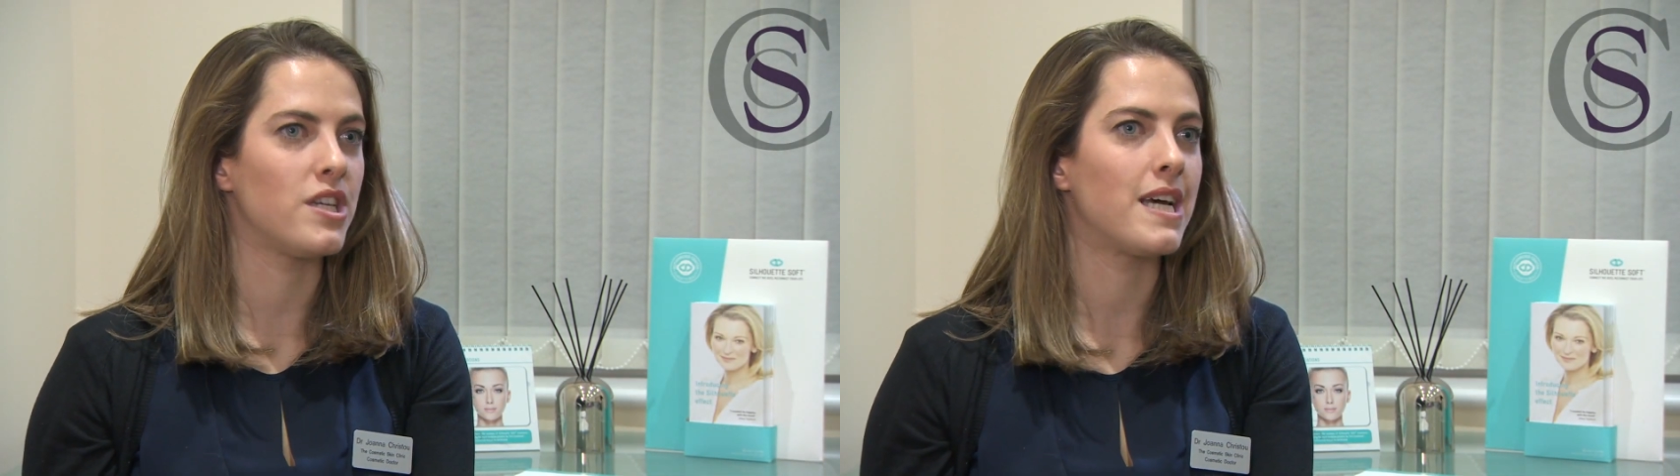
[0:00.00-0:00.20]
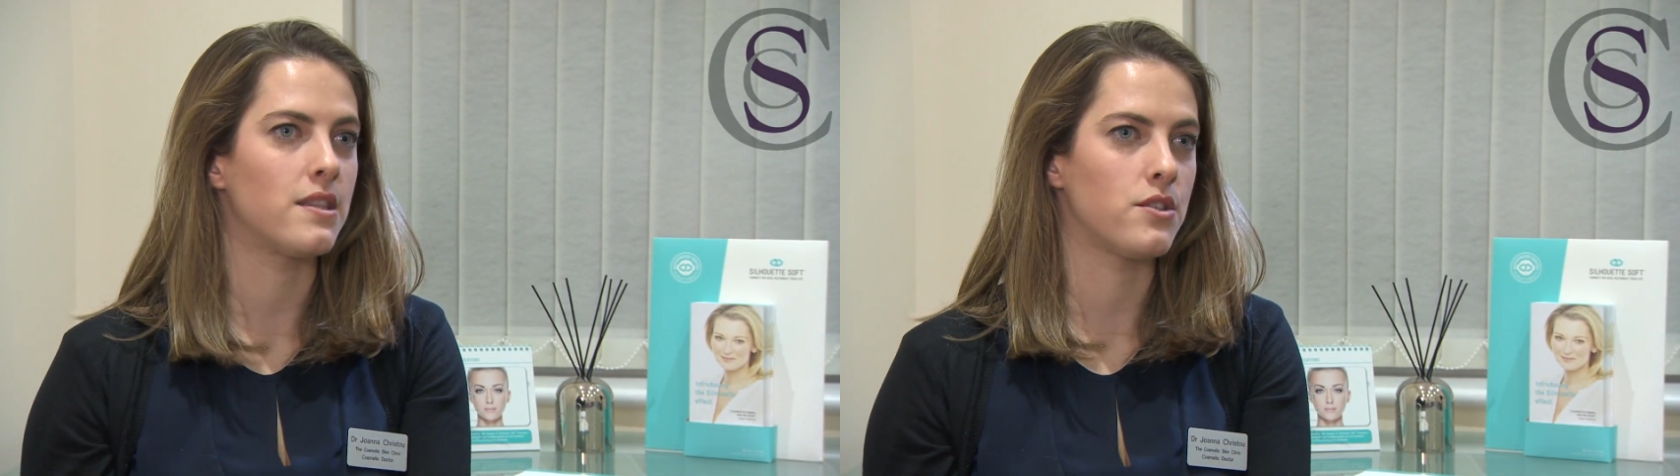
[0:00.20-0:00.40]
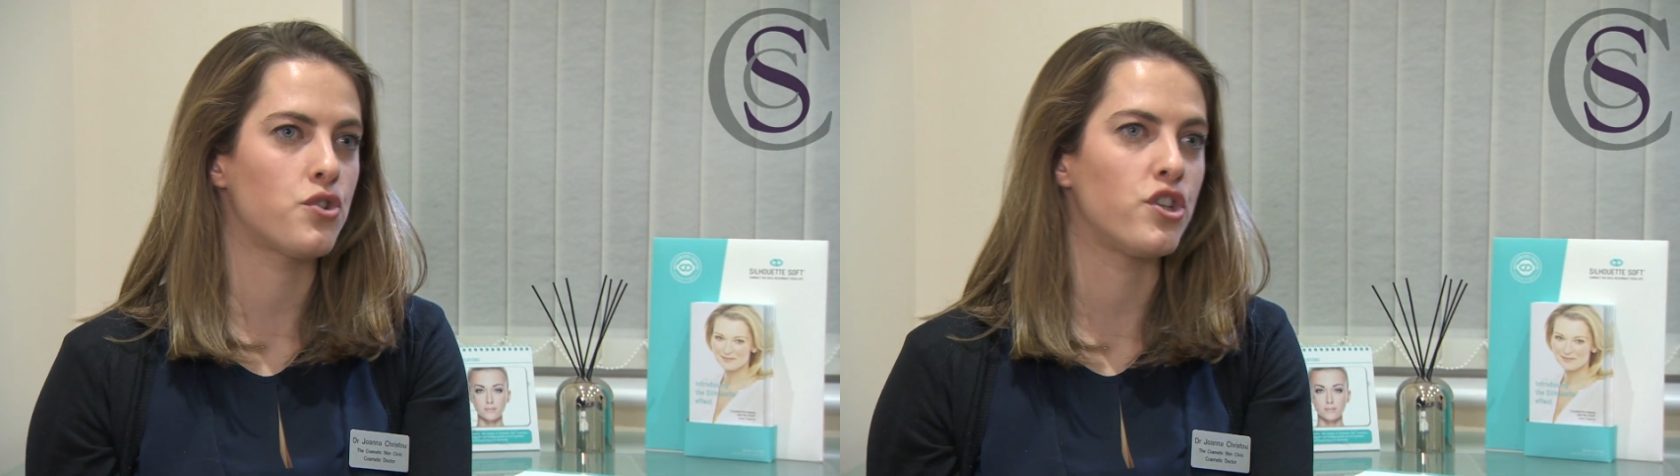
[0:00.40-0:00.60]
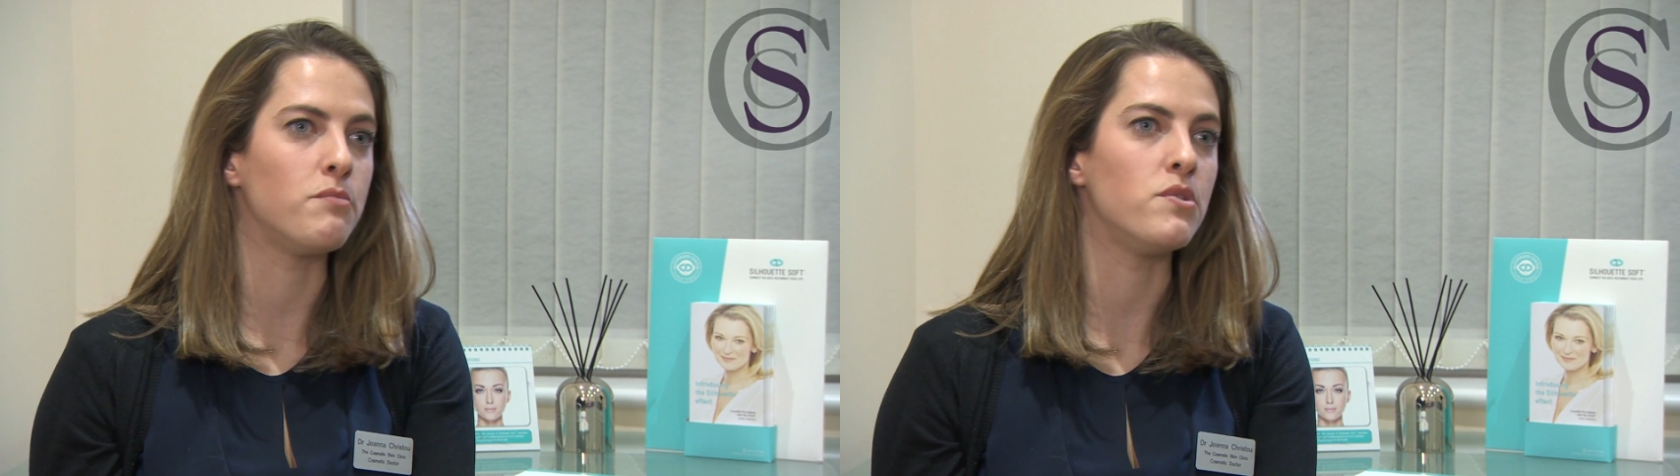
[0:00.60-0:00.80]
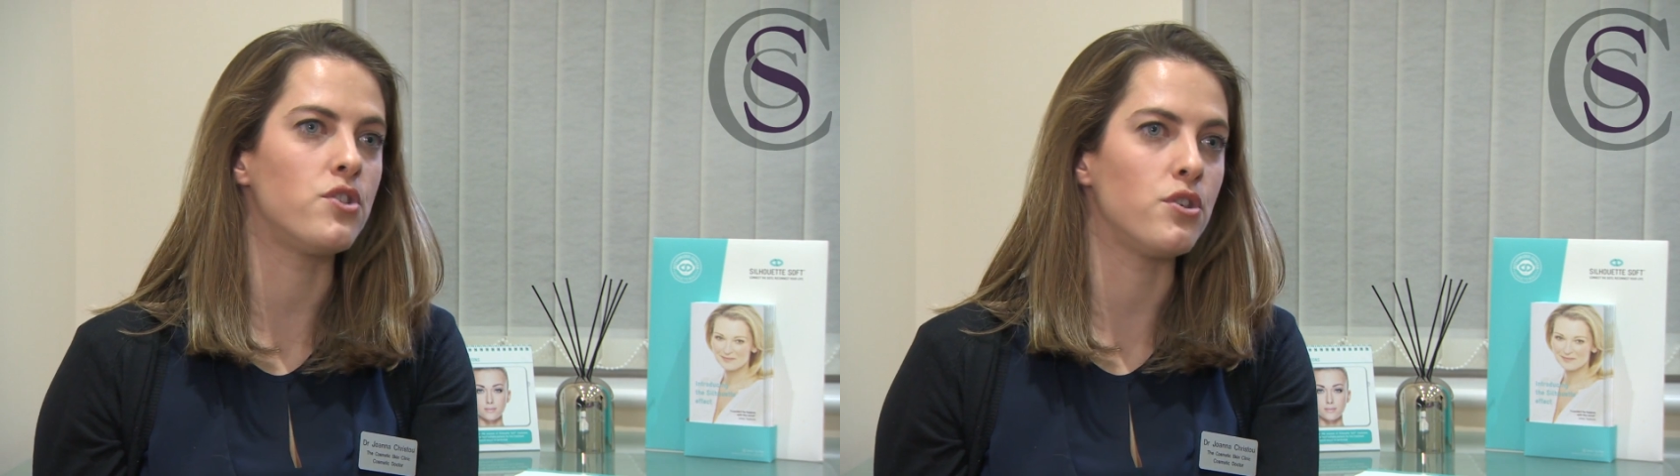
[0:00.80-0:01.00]
She had this
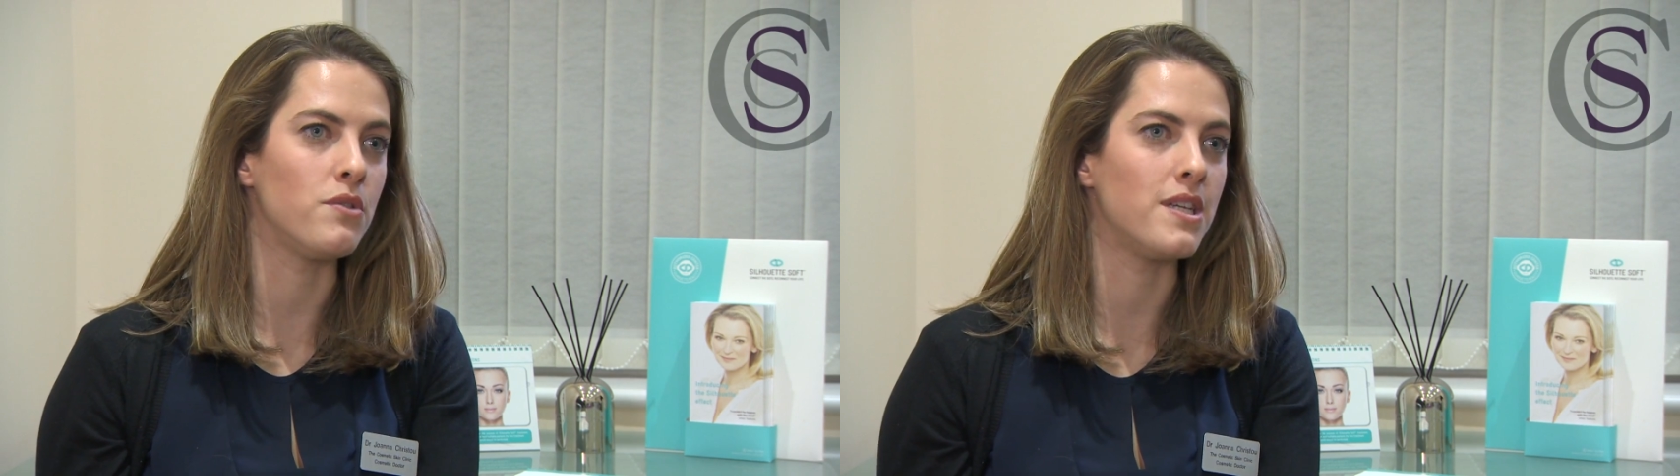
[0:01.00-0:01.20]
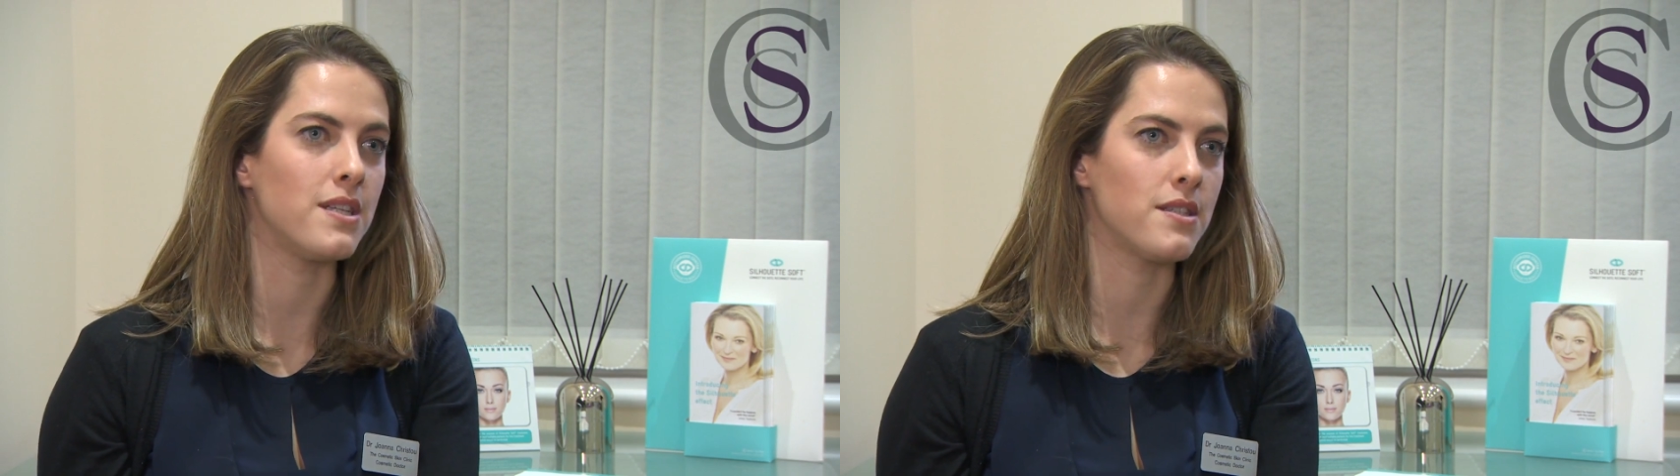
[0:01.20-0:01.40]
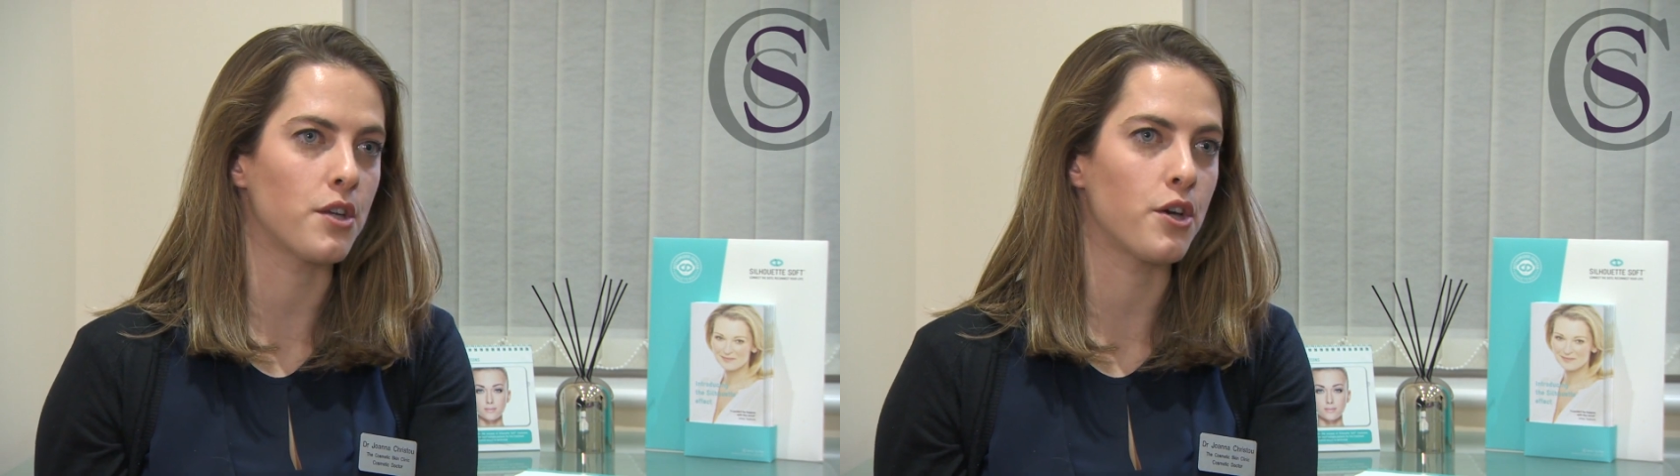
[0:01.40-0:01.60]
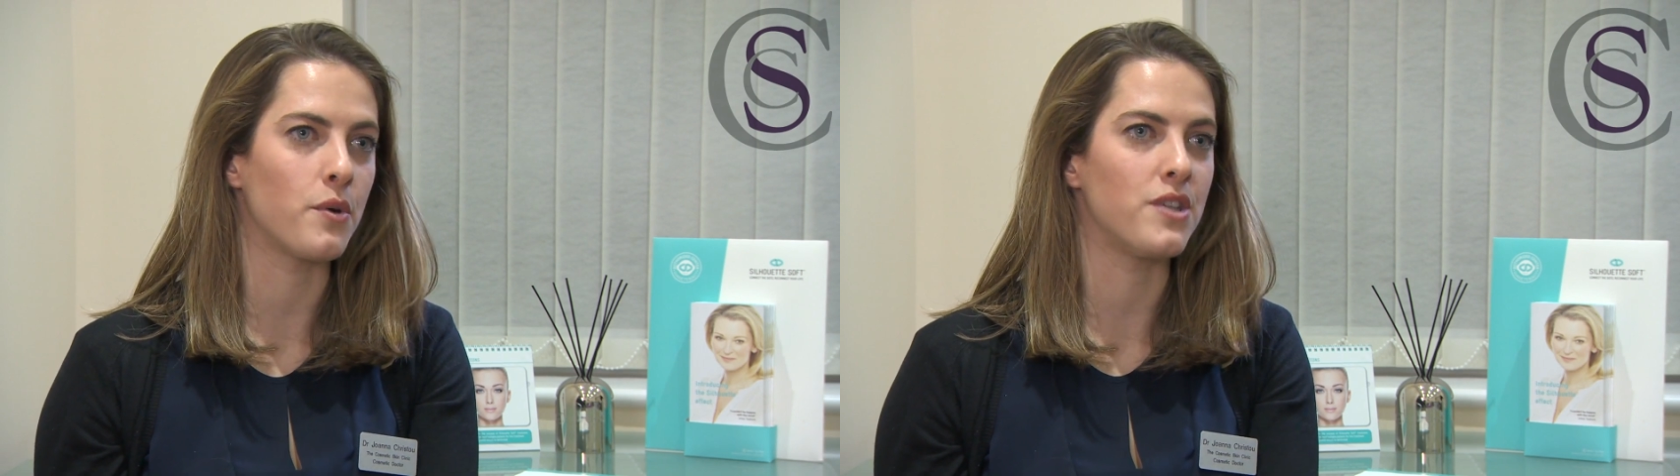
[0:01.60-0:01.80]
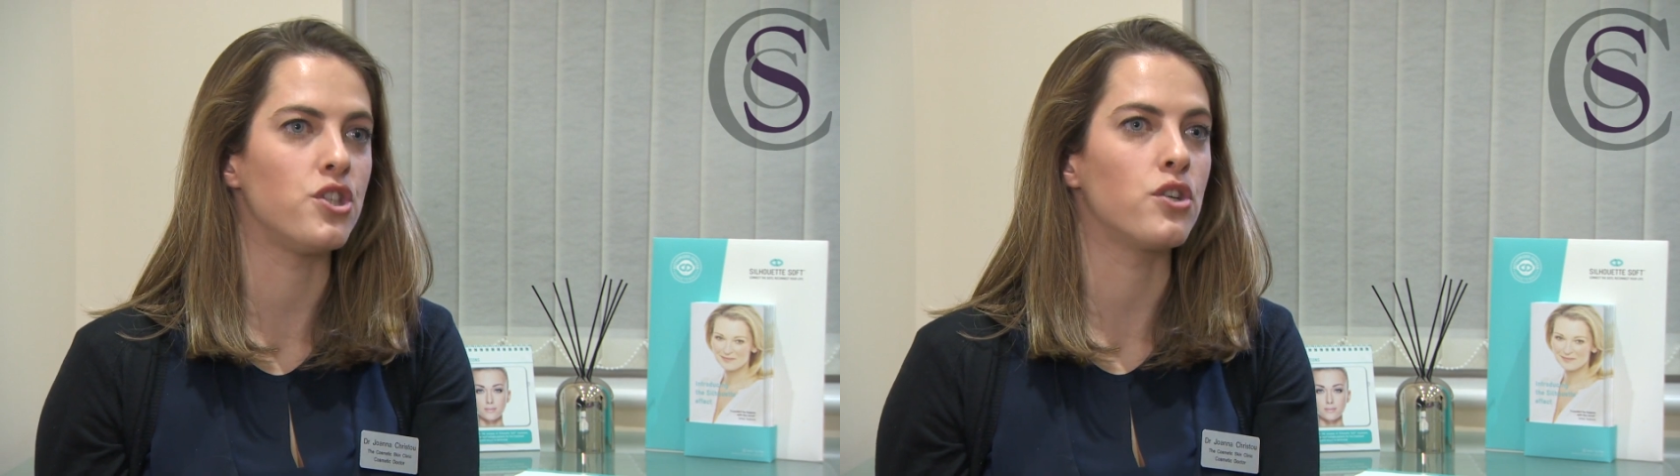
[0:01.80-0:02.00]
treatment 2 years ago
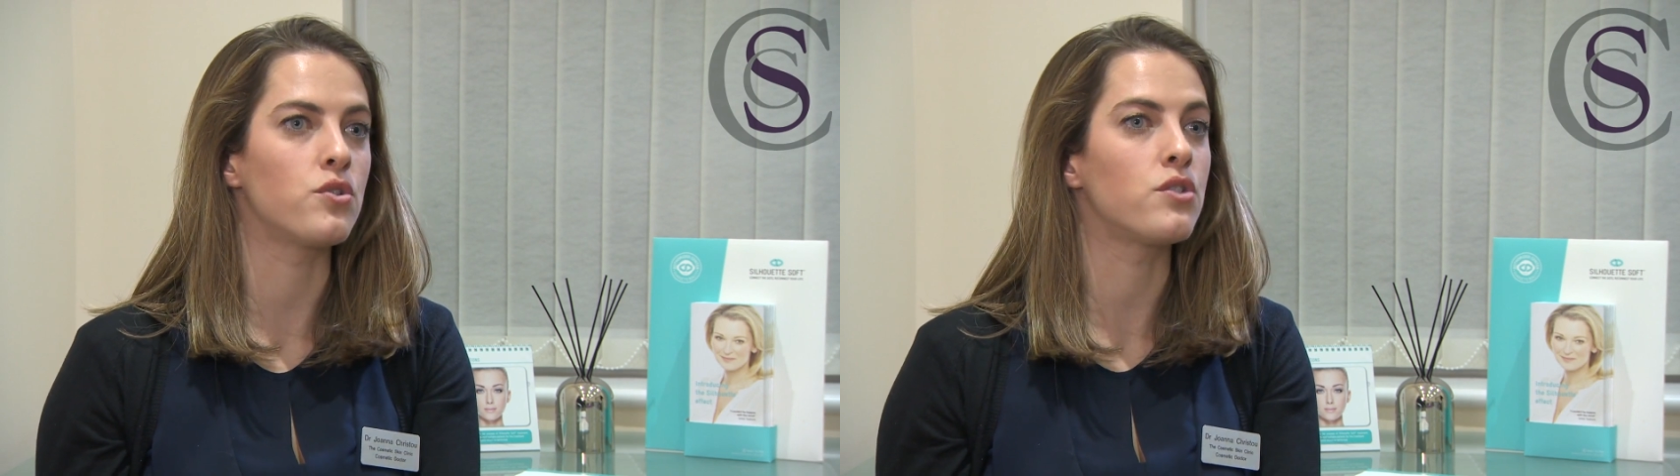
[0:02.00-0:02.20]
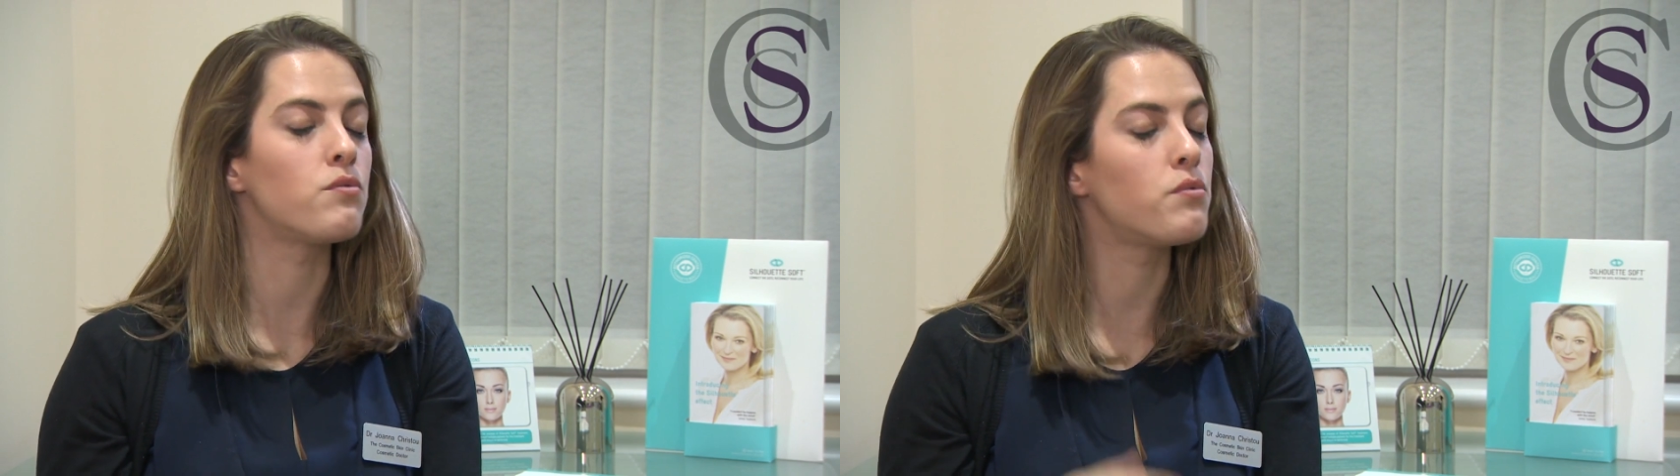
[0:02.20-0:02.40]
and she got a